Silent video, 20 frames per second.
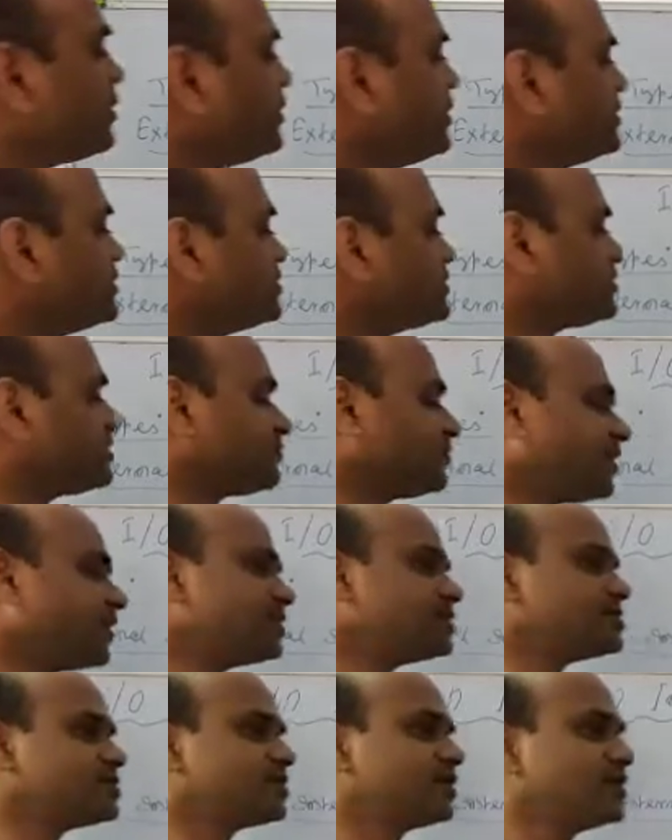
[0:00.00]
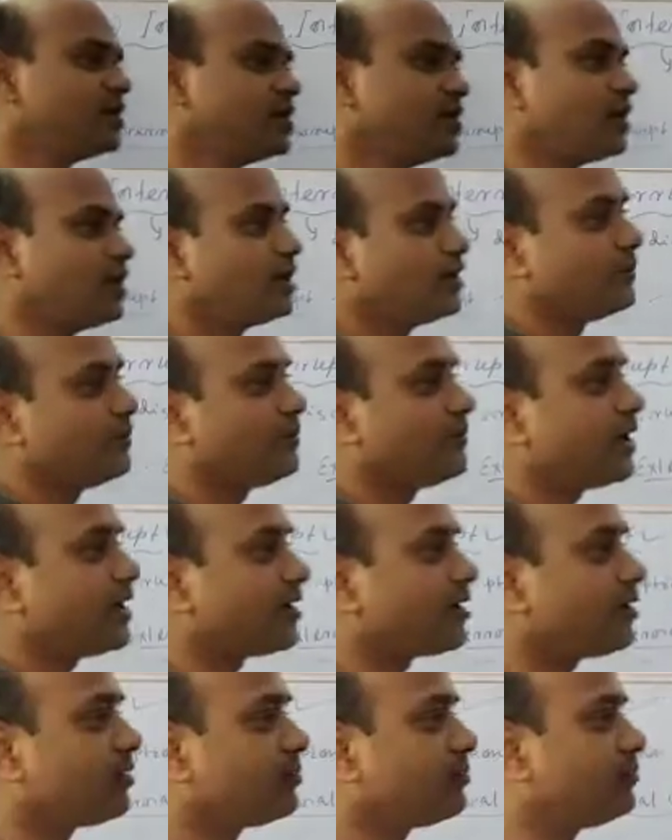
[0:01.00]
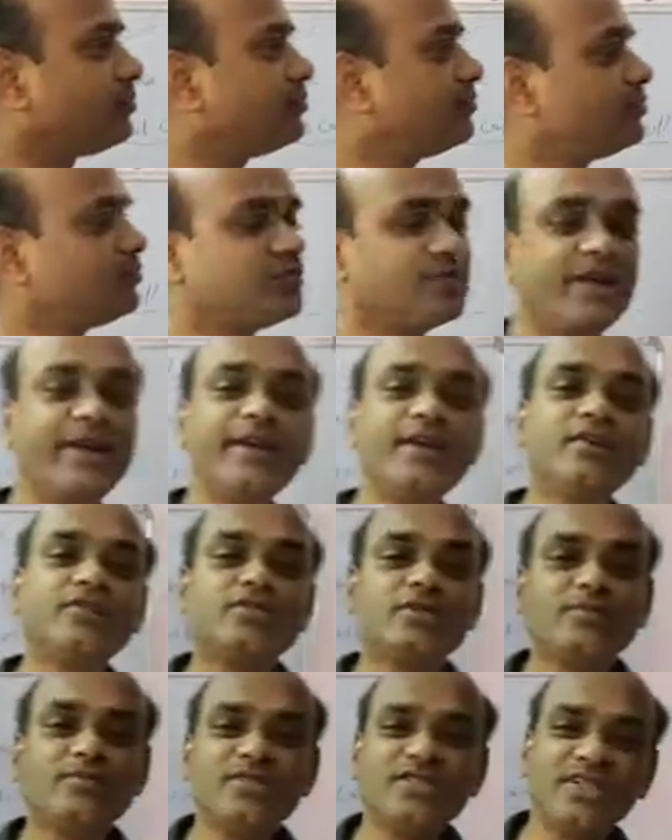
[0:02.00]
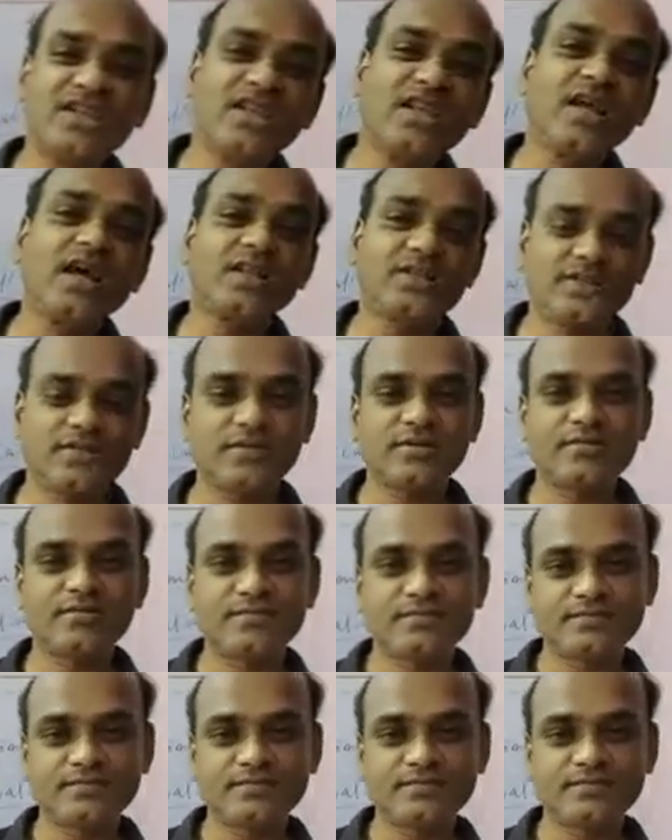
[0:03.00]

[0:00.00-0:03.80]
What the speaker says: each device are sending some signals.